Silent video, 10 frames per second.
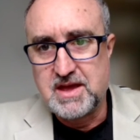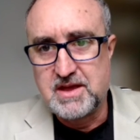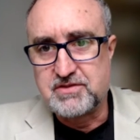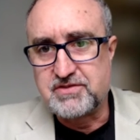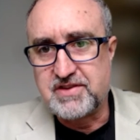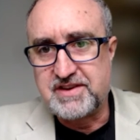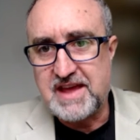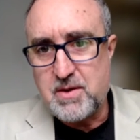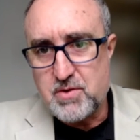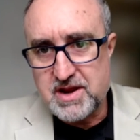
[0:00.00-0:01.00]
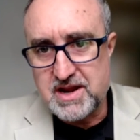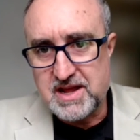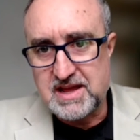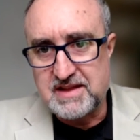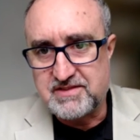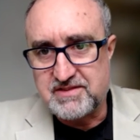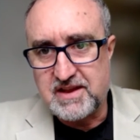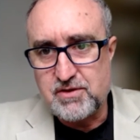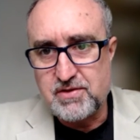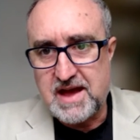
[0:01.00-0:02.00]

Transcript: So today, we're going to continue